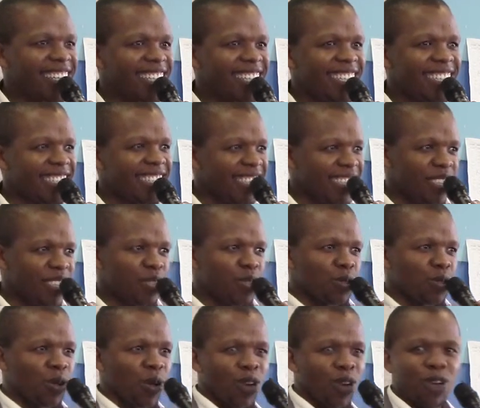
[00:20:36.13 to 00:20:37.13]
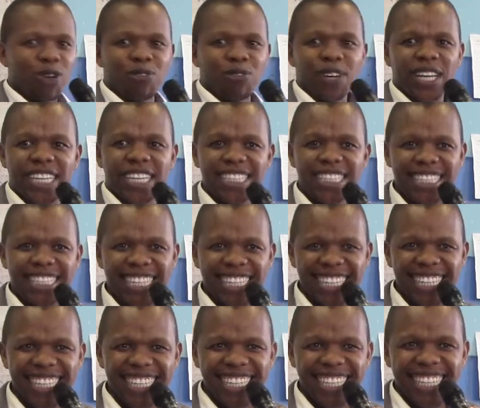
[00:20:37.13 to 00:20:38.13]
It's easy to call your friends,
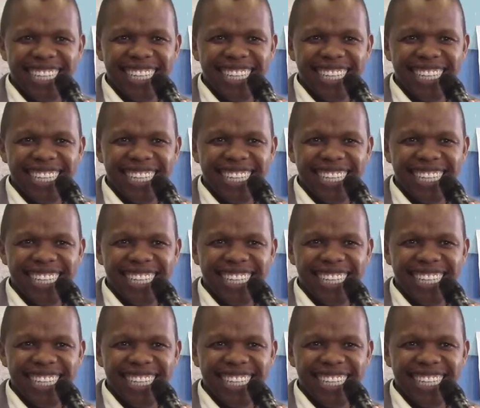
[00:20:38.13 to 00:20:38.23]
ne?